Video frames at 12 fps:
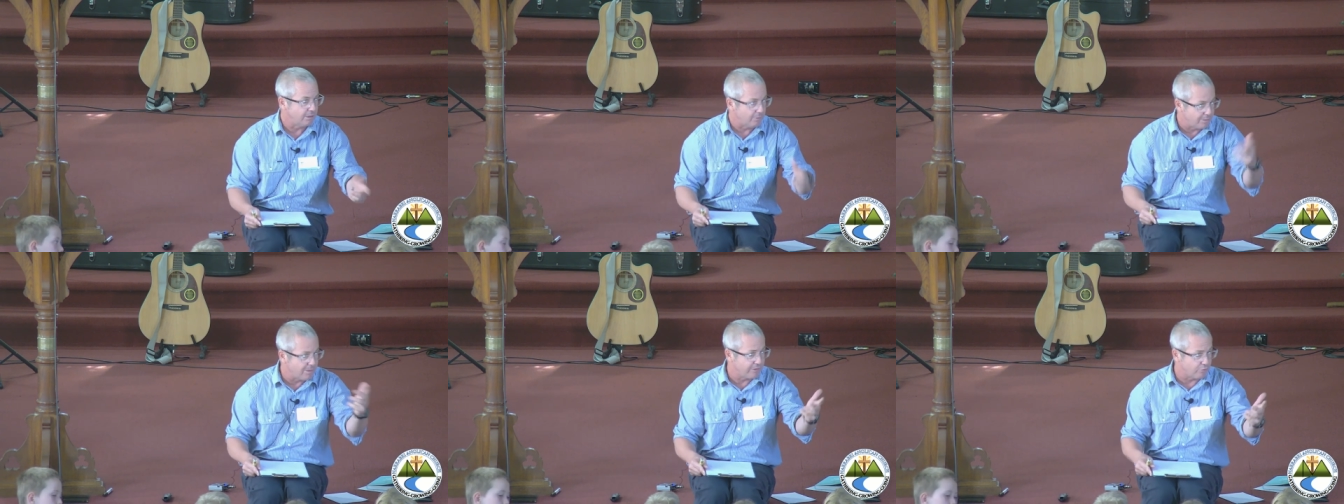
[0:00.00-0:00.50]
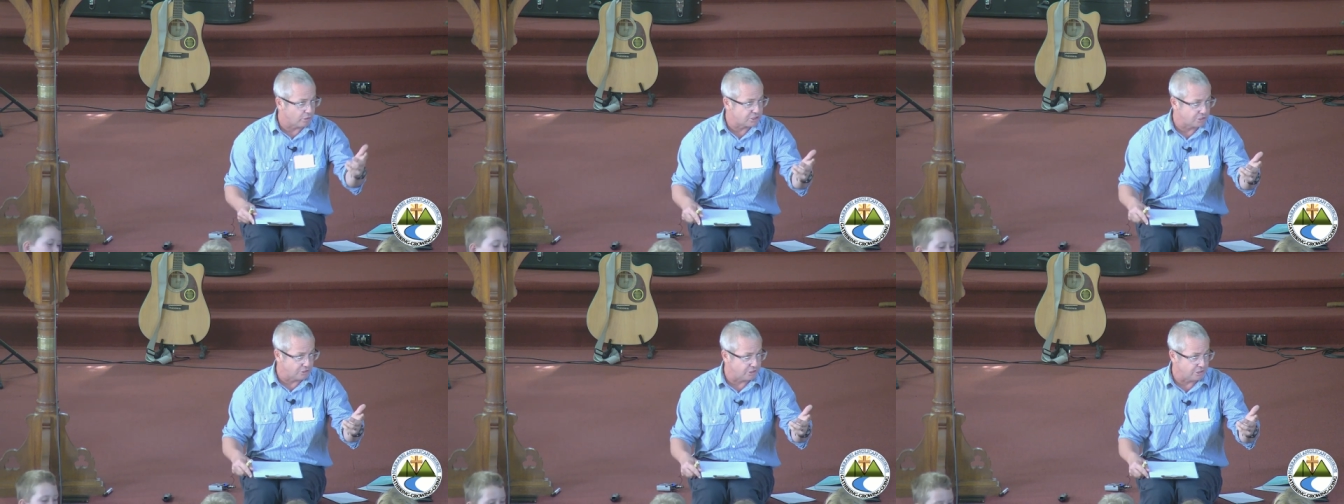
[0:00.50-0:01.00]
You might have watched
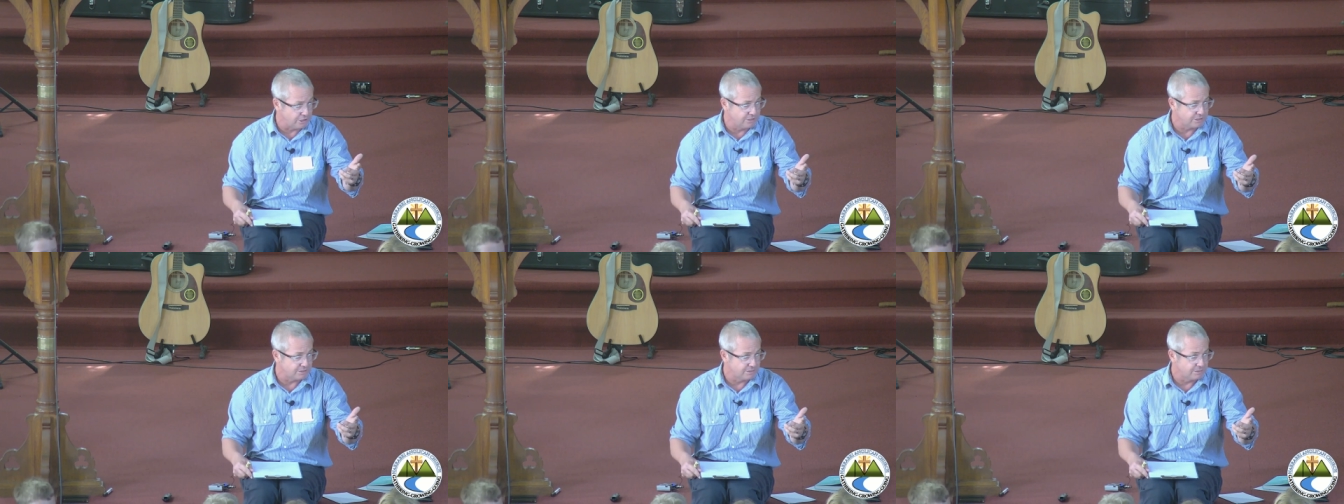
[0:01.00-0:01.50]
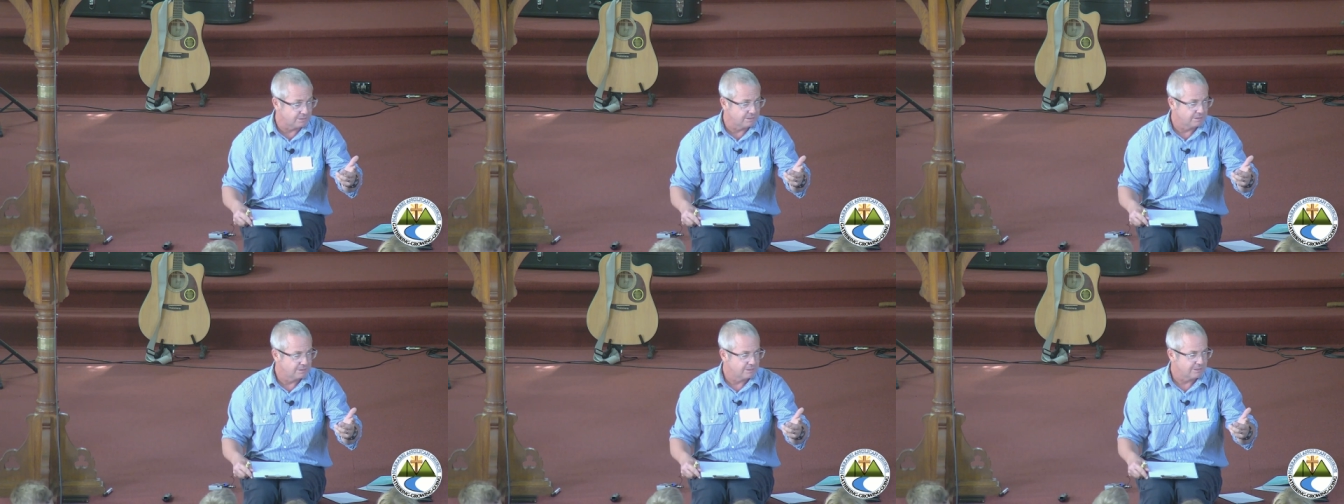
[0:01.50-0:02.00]
the news
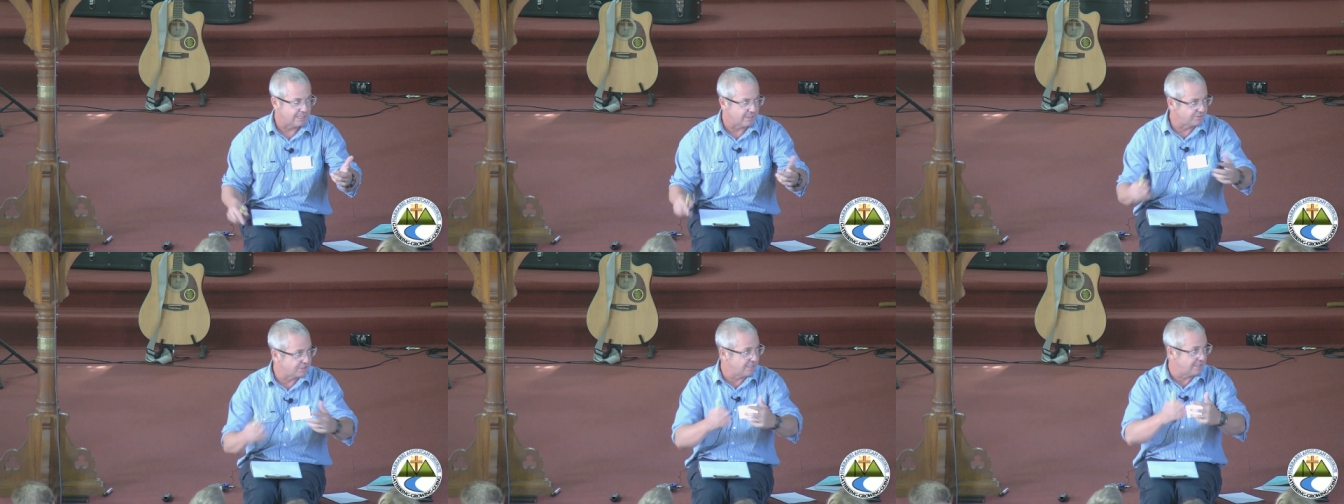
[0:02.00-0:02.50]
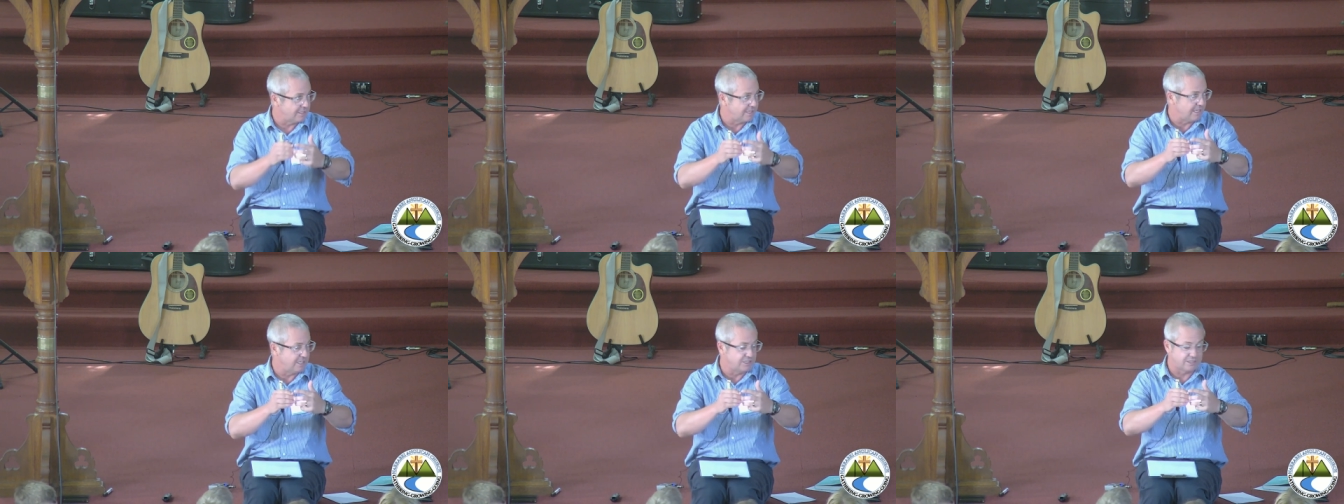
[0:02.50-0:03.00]
and you've seen that
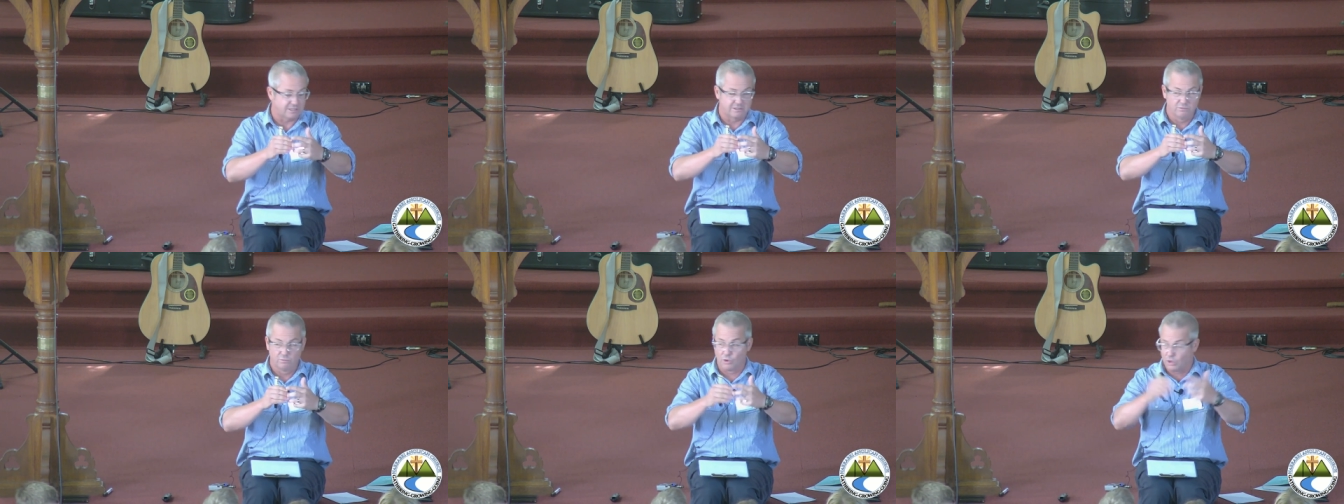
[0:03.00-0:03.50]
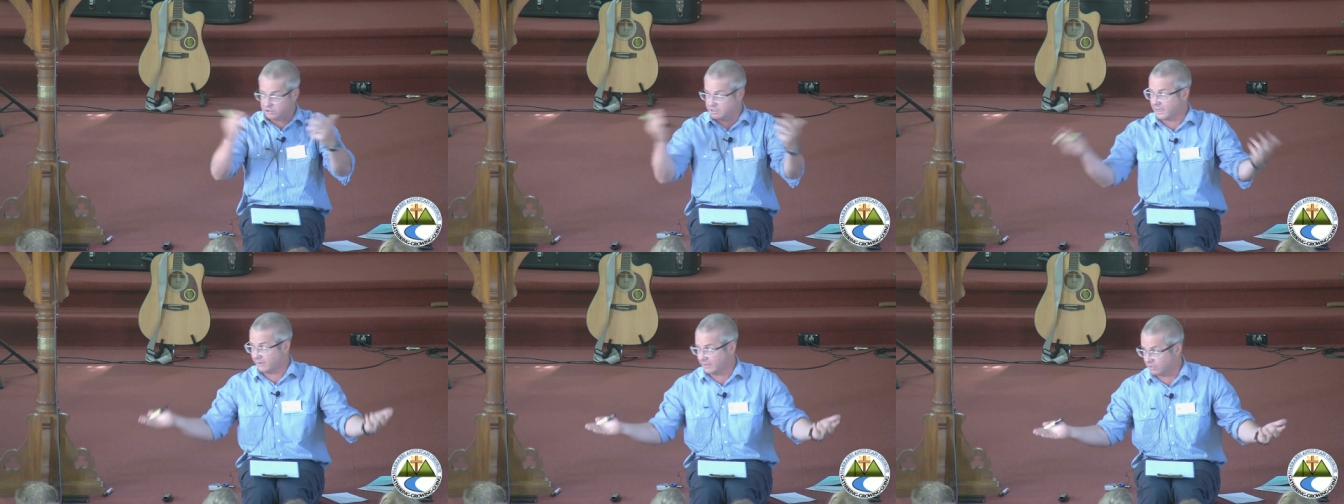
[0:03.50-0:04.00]
there's wars
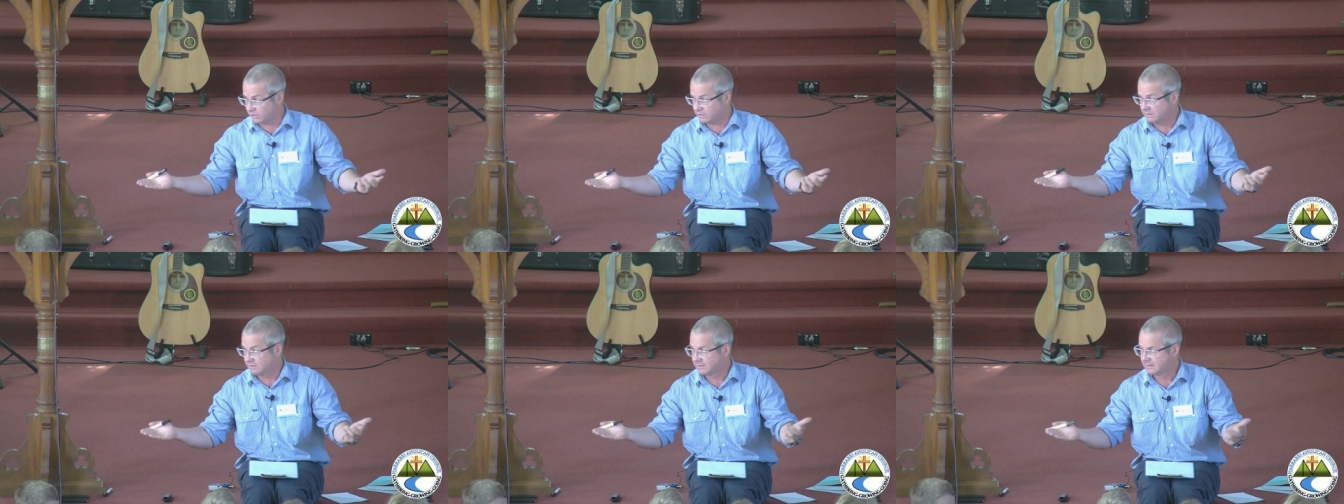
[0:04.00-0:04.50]
going on.